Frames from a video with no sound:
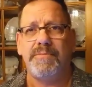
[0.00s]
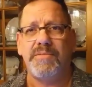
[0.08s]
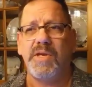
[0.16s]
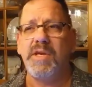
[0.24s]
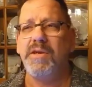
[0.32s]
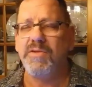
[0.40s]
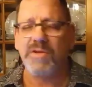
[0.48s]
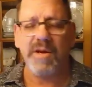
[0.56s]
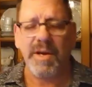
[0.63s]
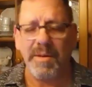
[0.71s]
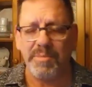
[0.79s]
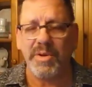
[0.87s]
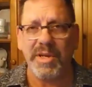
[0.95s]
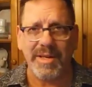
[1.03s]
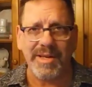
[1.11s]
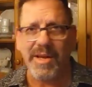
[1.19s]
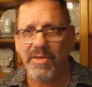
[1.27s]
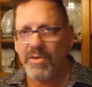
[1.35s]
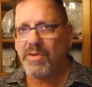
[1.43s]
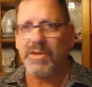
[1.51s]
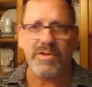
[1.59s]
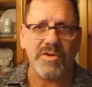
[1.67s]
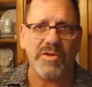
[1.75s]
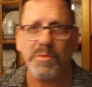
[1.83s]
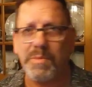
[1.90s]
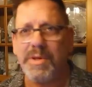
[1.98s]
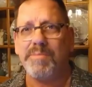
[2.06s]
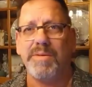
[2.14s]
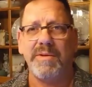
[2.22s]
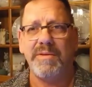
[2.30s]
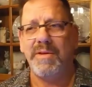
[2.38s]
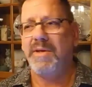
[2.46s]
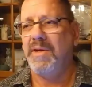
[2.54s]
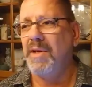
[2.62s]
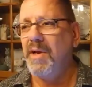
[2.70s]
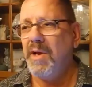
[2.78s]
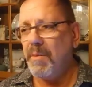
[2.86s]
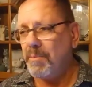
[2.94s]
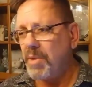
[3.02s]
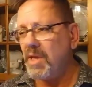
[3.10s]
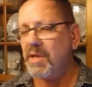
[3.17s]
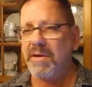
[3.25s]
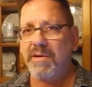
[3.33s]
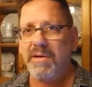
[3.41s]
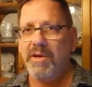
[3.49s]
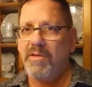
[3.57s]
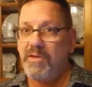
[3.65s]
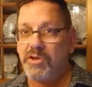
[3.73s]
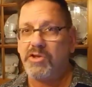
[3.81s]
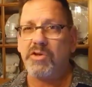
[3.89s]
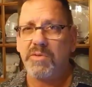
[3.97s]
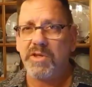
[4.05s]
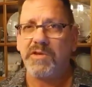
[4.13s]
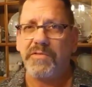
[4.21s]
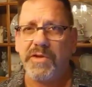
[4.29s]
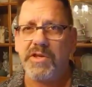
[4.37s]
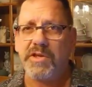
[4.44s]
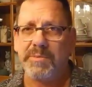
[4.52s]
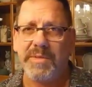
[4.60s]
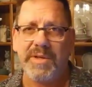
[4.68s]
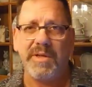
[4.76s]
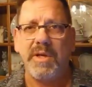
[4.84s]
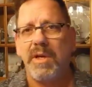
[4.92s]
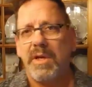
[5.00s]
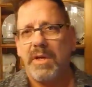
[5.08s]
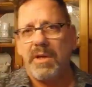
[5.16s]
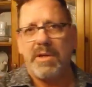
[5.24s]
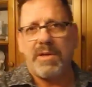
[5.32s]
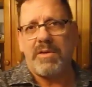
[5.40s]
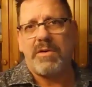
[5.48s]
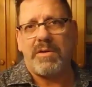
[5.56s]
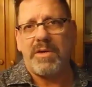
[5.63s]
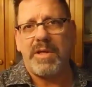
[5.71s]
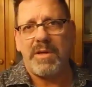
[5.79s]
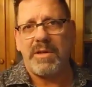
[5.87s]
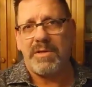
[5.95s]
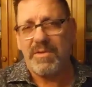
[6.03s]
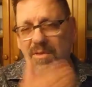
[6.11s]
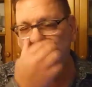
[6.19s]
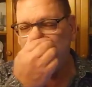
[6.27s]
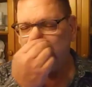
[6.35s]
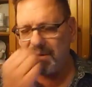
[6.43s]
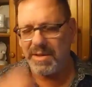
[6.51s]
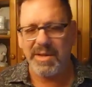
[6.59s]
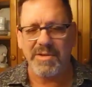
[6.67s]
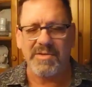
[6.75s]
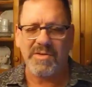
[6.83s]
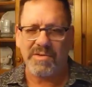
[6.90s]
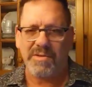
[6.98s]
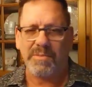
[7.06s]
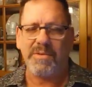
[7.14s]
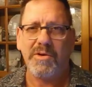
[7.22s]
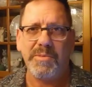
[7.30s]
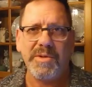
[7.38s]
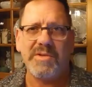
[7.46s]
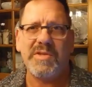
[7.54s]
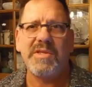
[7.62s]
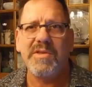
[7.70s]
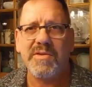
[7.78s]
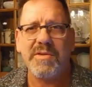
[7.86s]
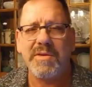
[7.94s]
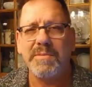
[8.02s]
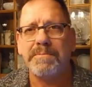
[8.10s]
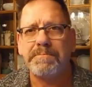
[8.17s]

So here's God putting together these two people Peter, the Jewish fisherman, Cornelius, the Roman citizen.